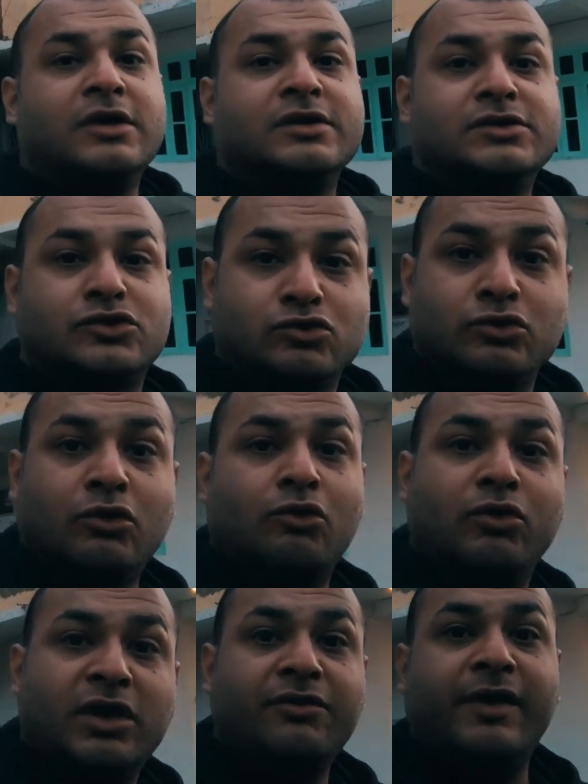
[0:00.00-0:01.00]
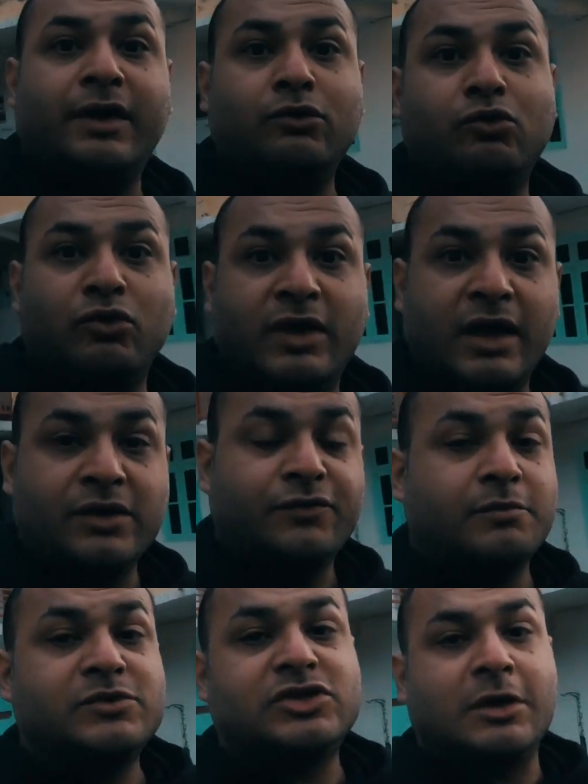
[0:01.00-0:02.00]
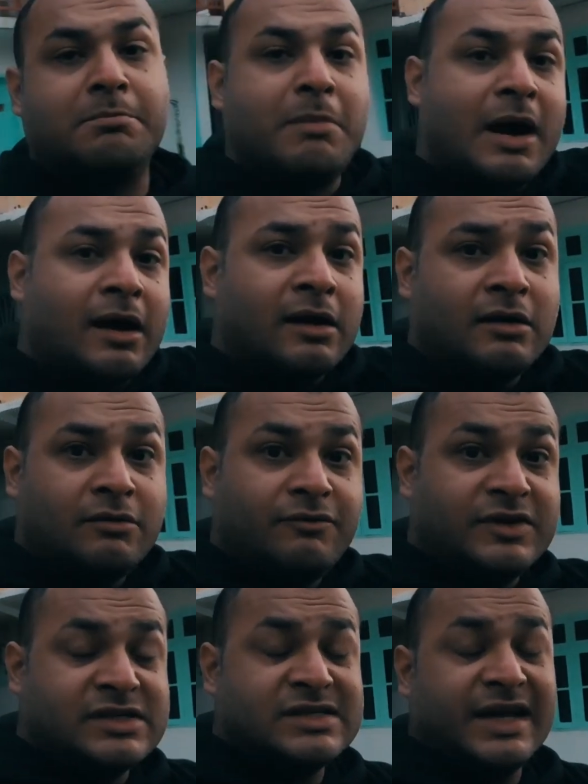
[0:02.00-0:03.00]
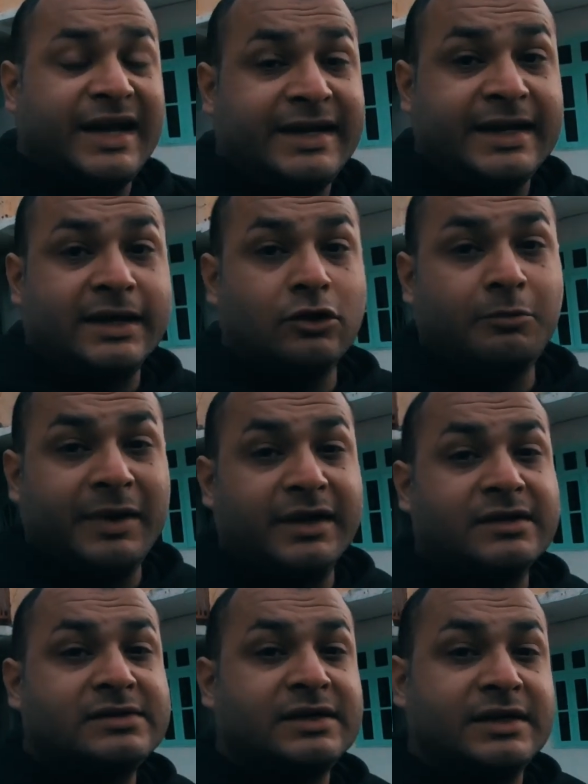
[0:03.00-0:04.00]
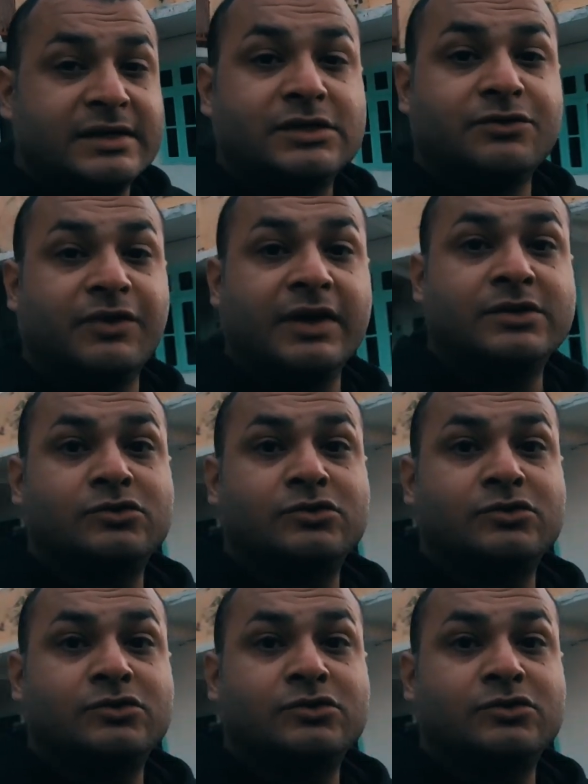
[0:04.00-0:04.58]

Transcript: So the only way to go there is from Chamba, which is 80 kilometers each way.